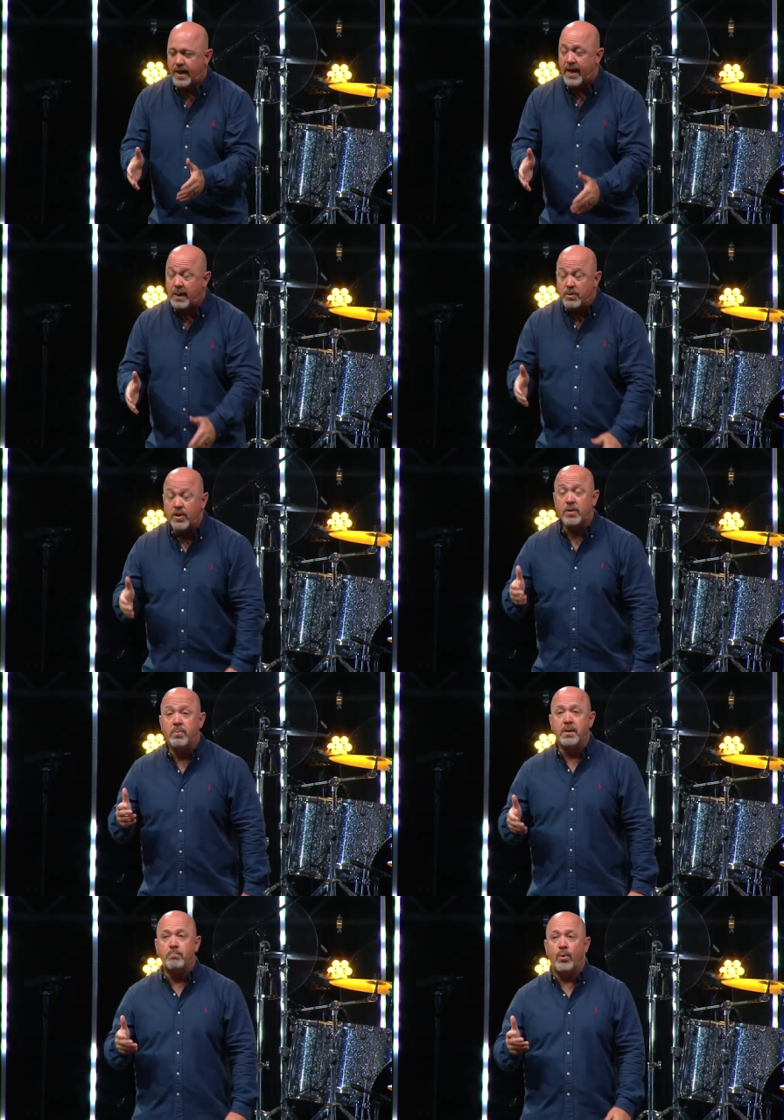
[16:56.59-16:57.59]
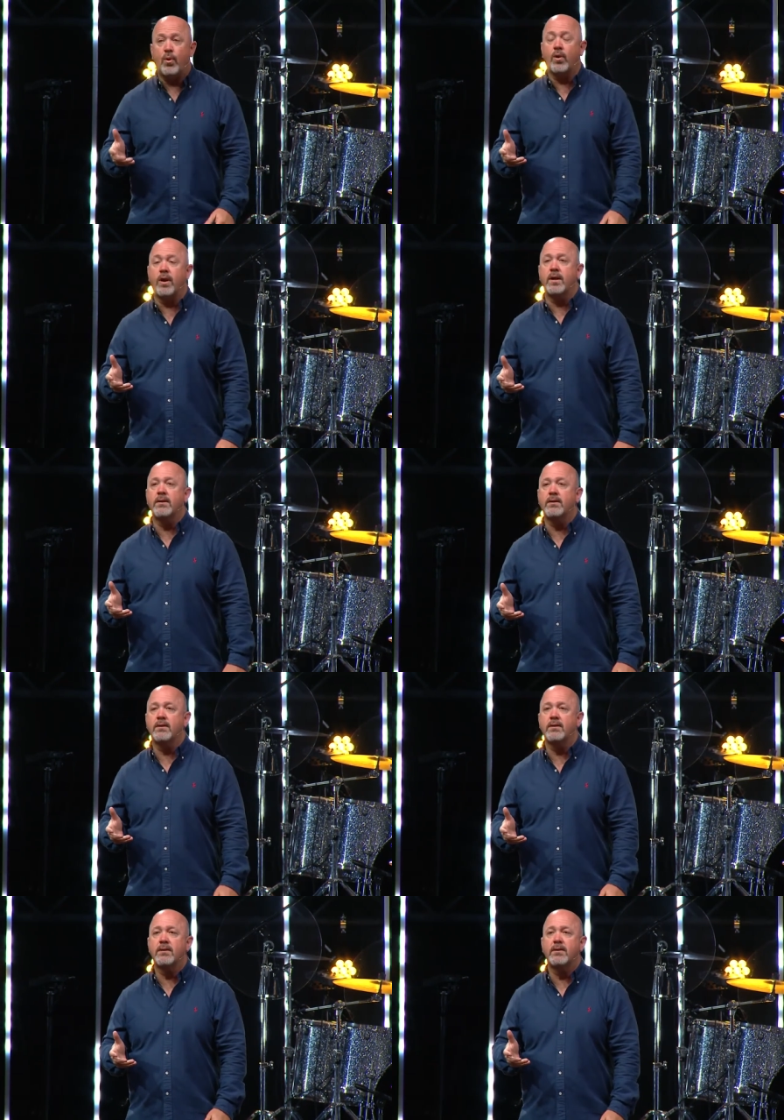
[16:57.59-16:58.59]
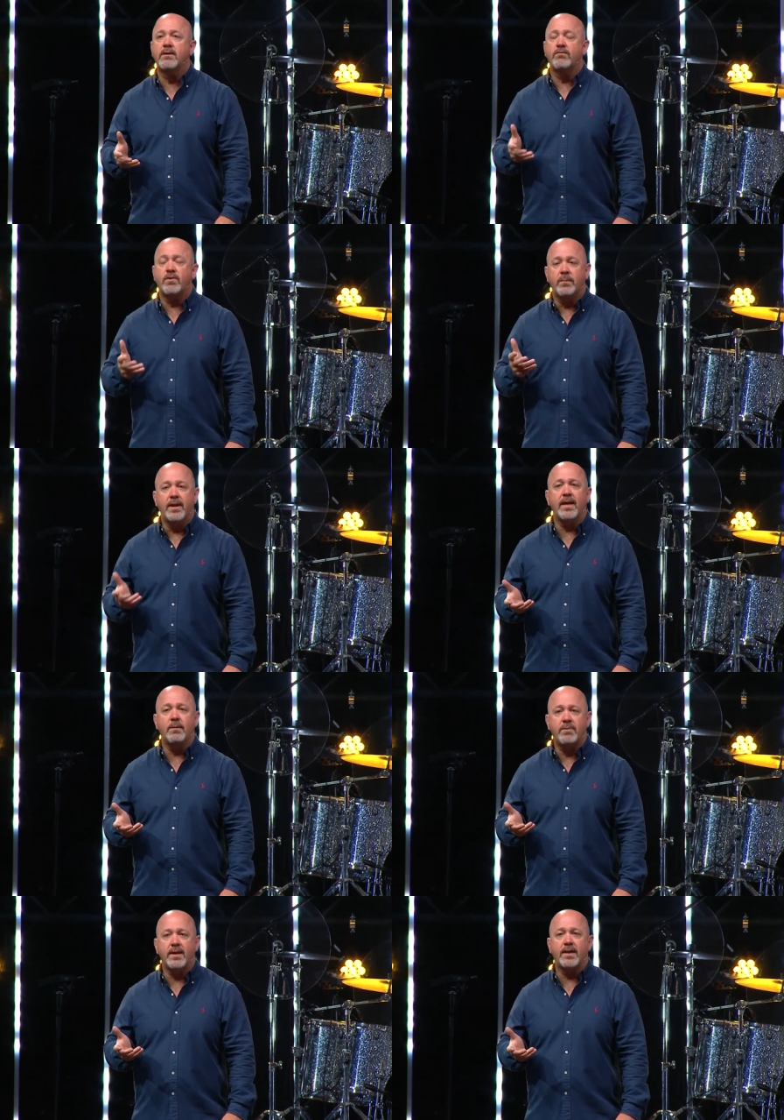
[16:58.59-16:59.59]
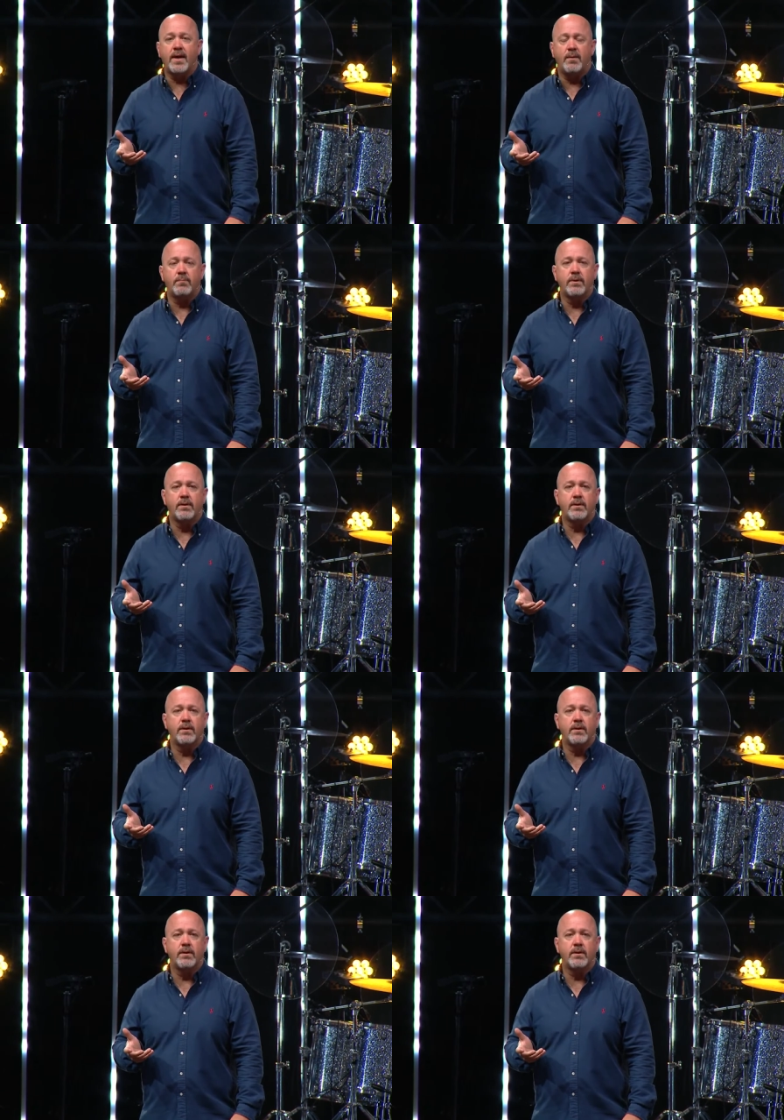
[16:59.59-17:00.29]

I'm going to be pouring from an empty cup,